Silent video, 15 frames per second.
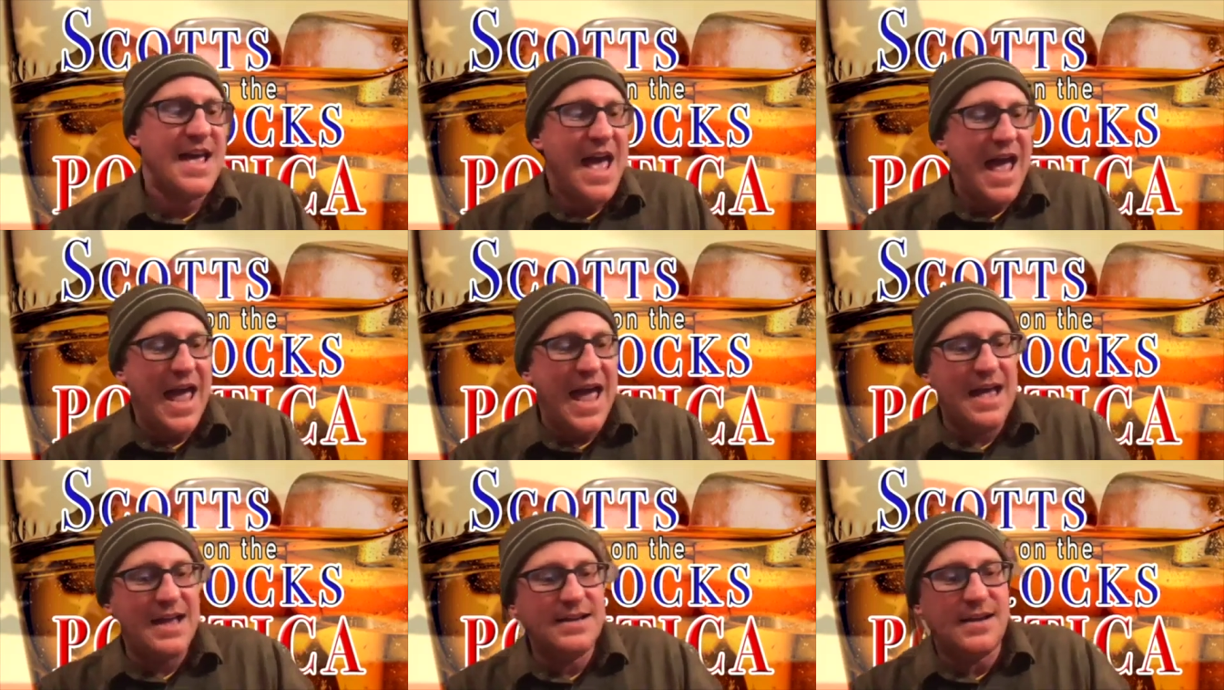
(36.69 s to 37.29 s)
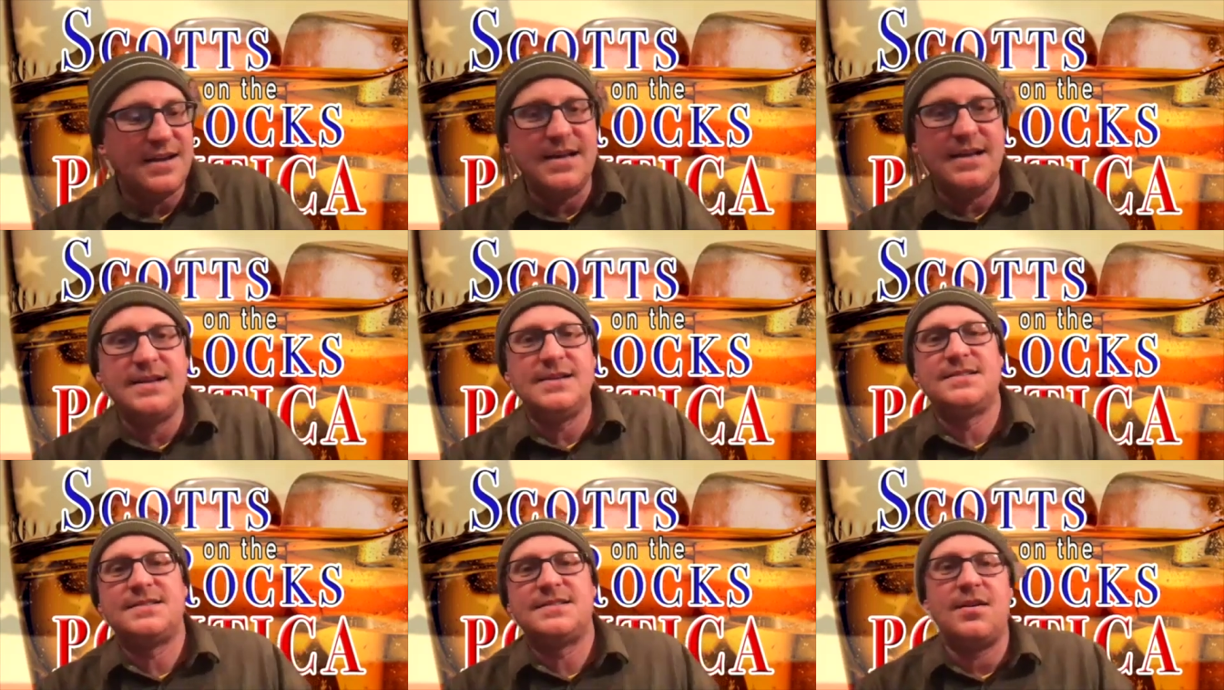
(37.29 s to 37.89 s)
And it
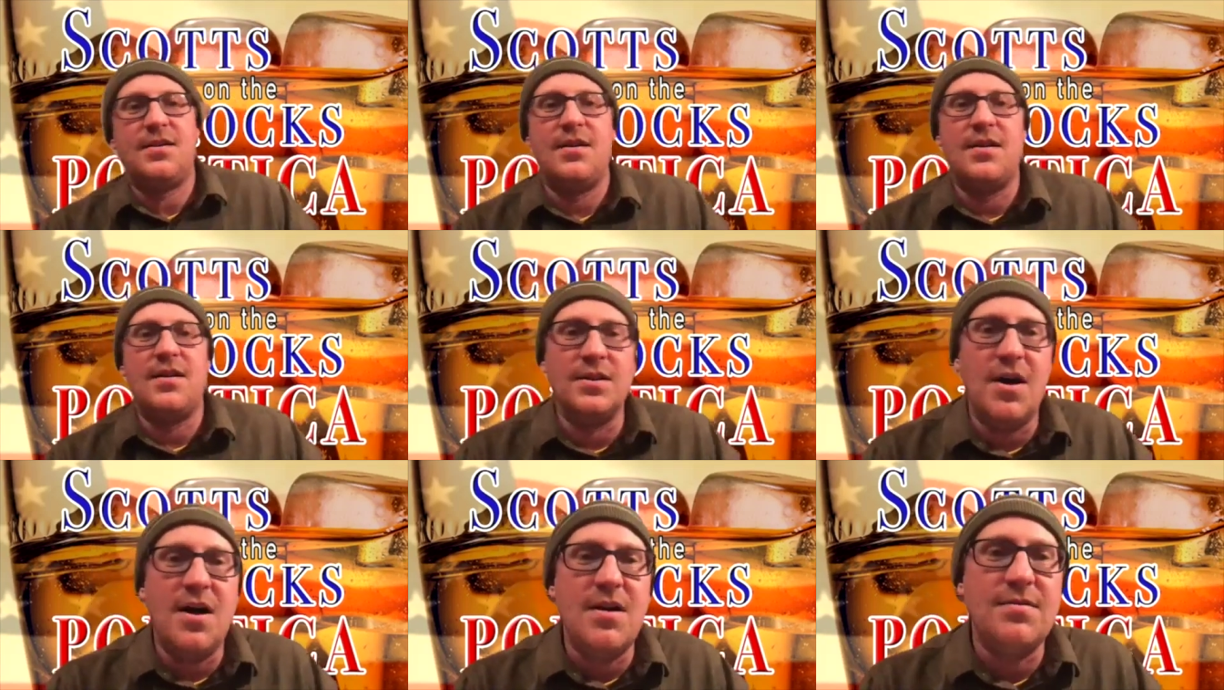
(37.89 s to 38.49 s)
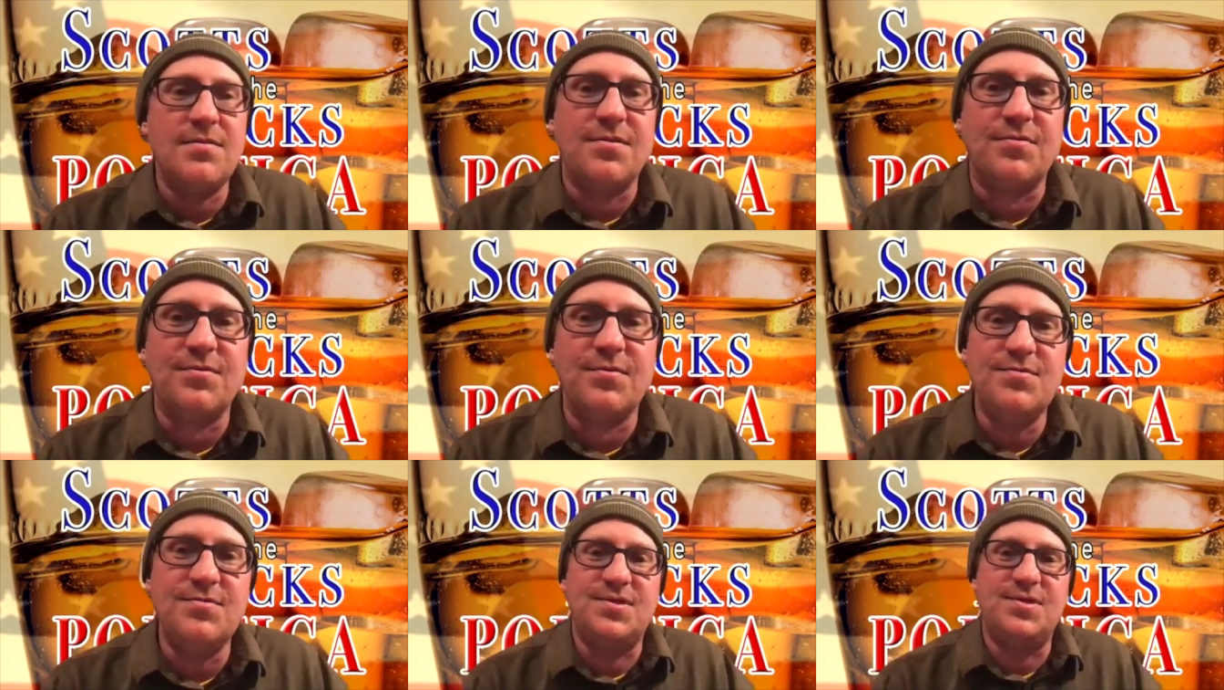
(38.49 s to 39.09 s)
is along the
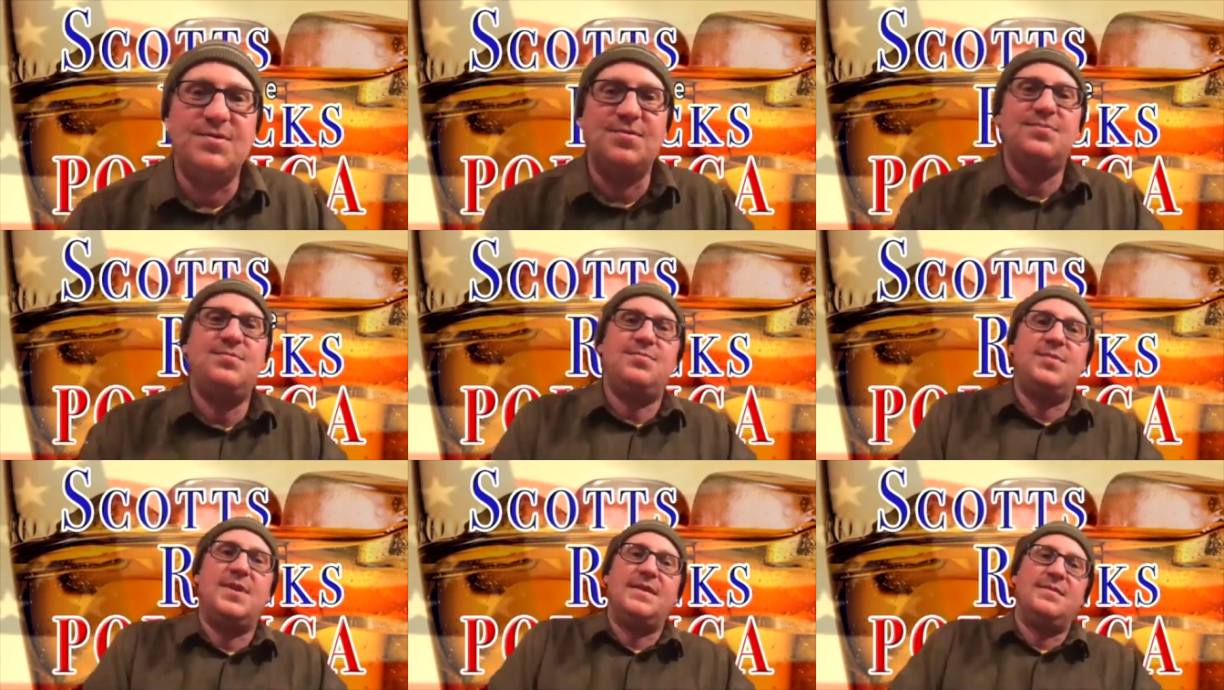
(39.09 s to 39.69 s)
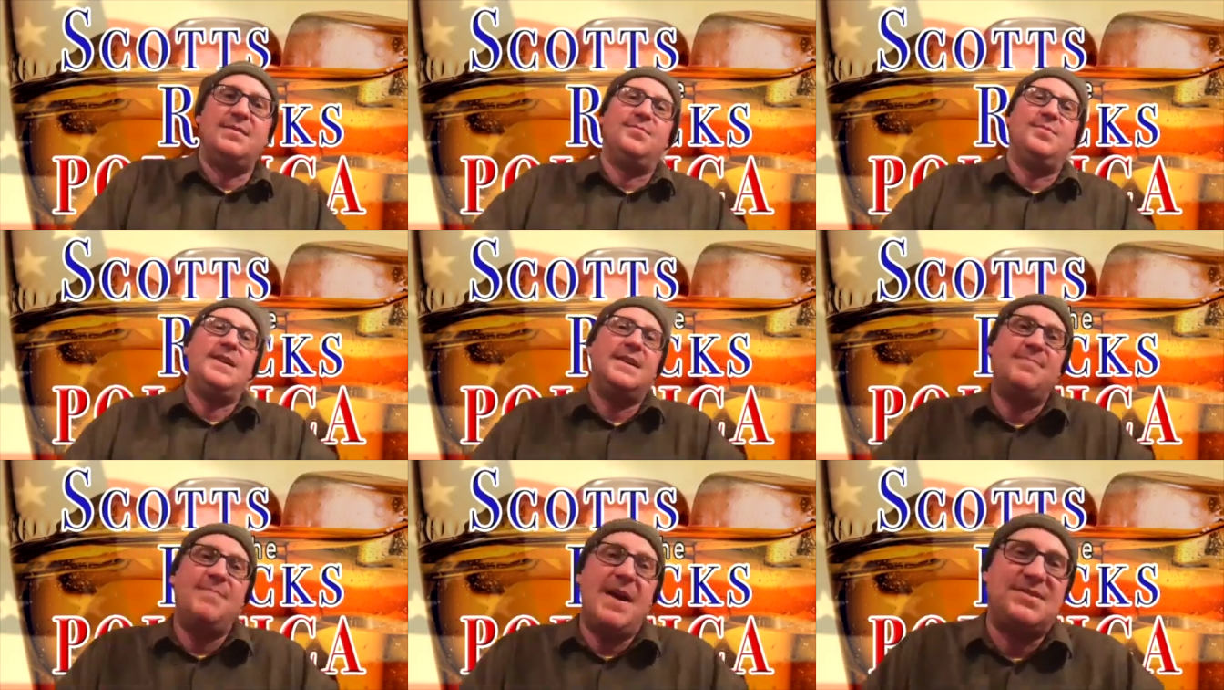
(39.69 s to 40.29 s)
Route 2, what we
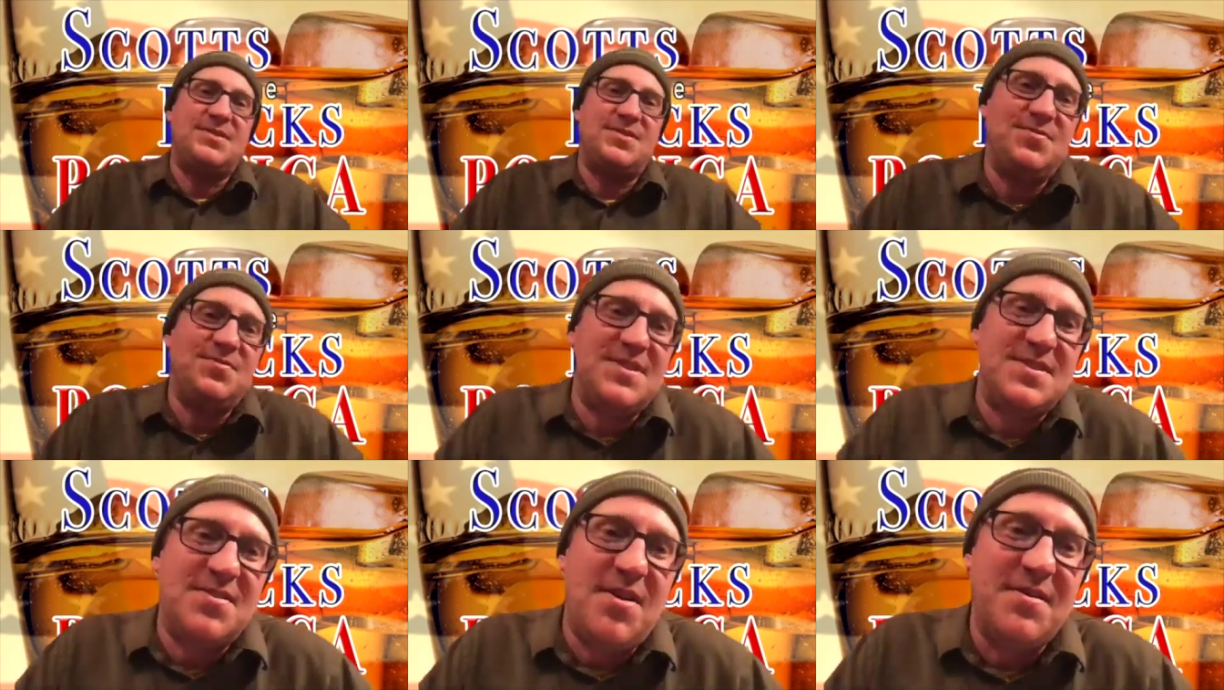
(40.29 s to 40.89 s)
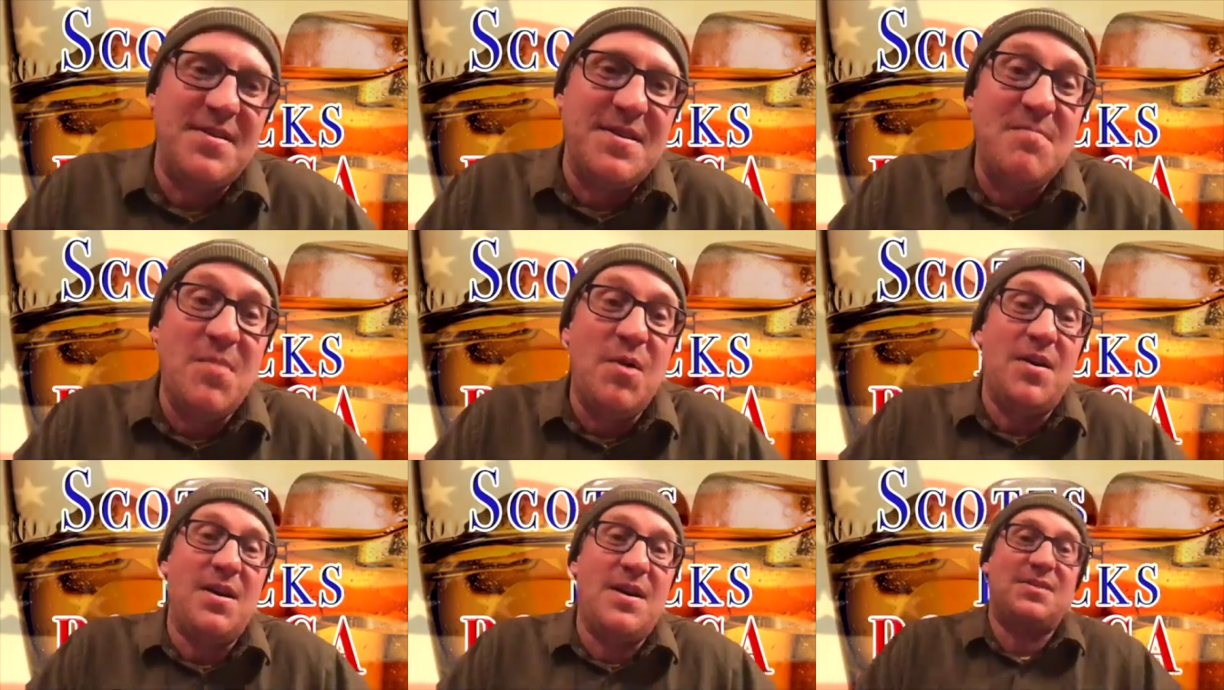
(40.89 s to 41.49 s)
in Massachusetts call the
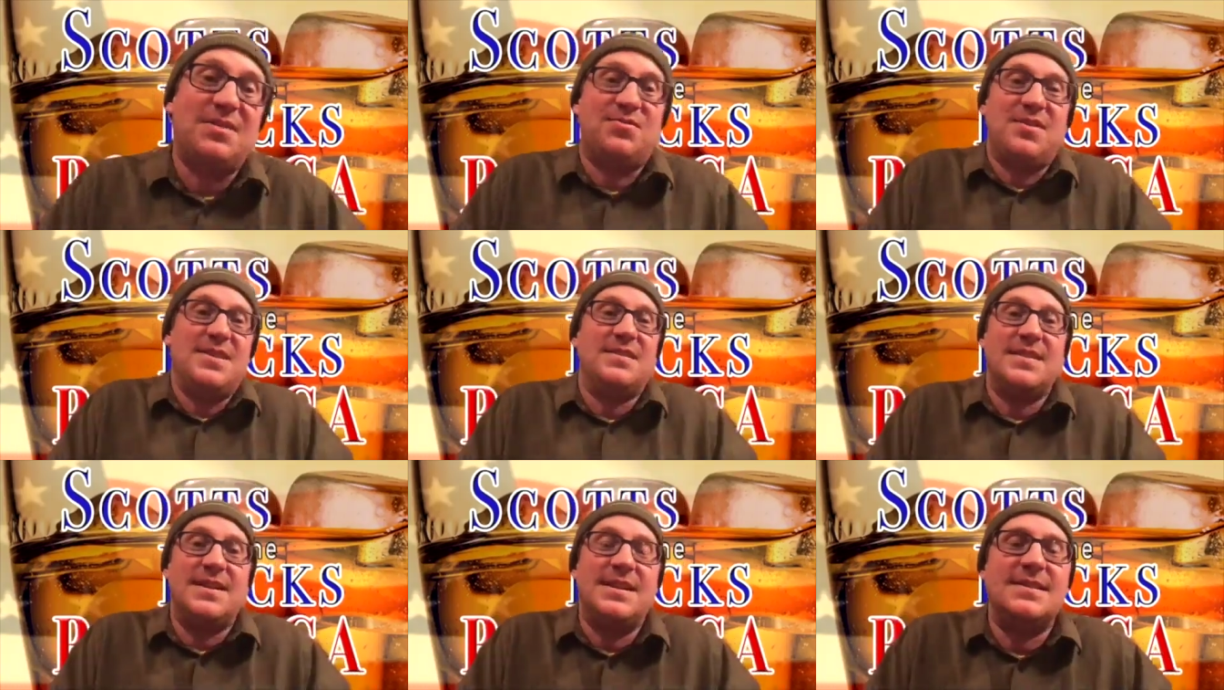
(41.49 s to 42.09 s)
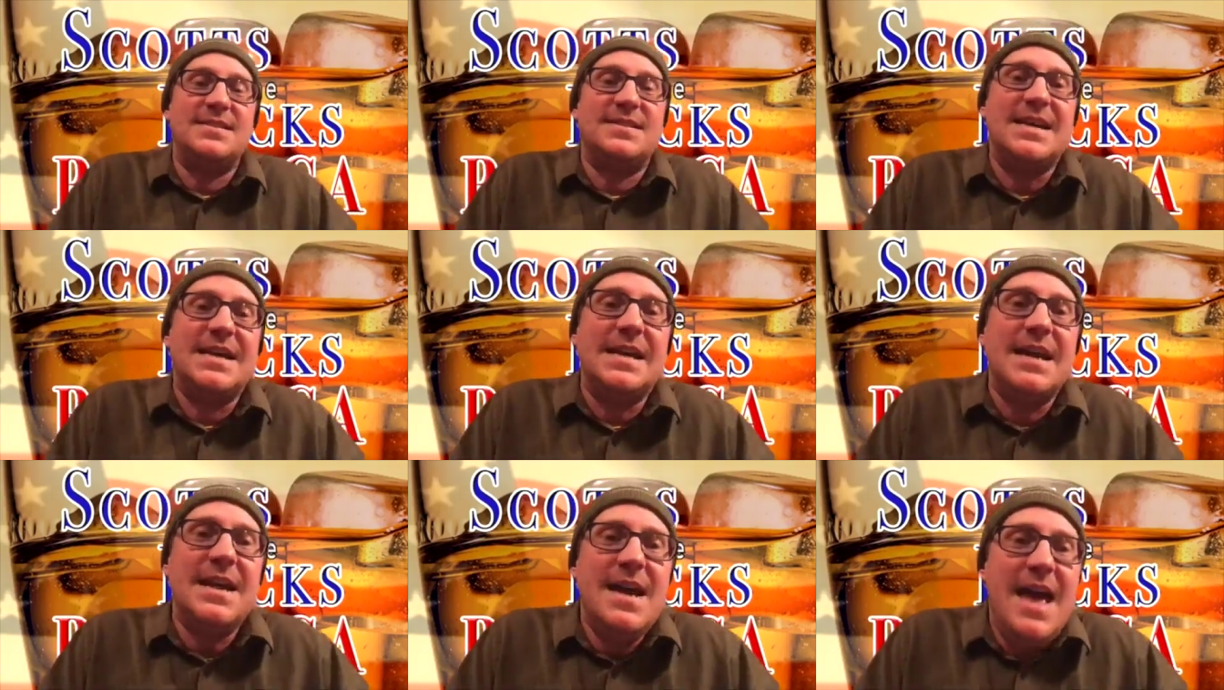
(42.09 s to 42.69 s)
Mohawk Trail. It is
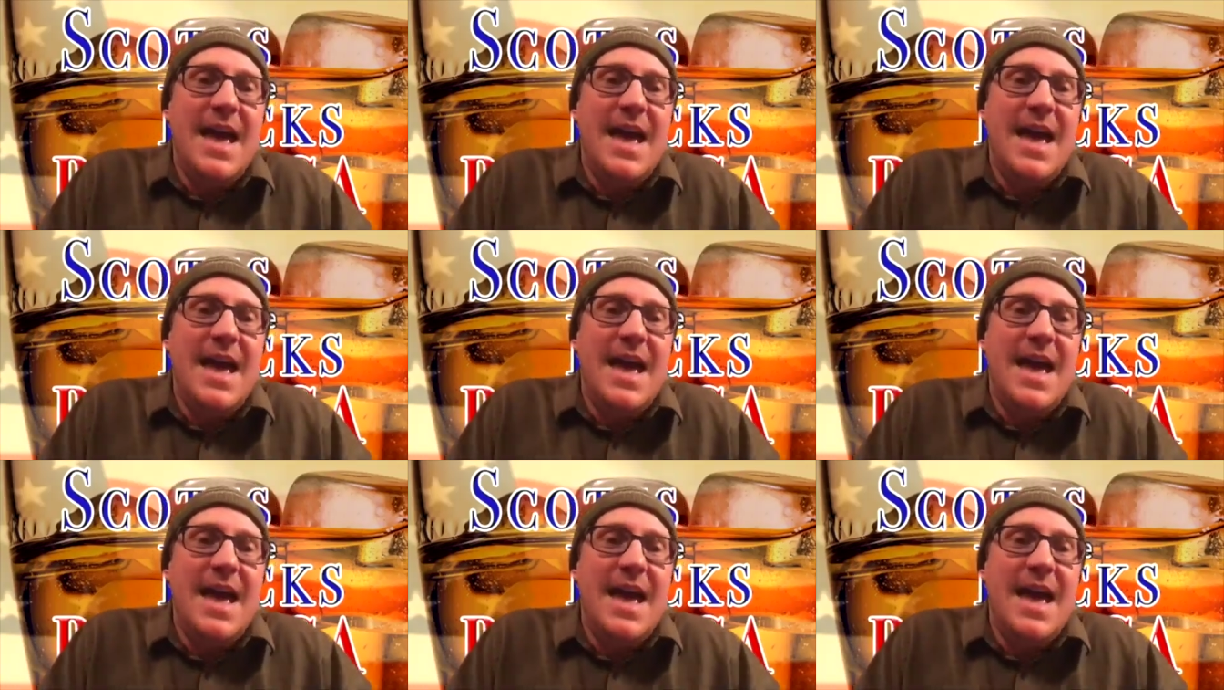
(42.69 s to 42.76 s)
the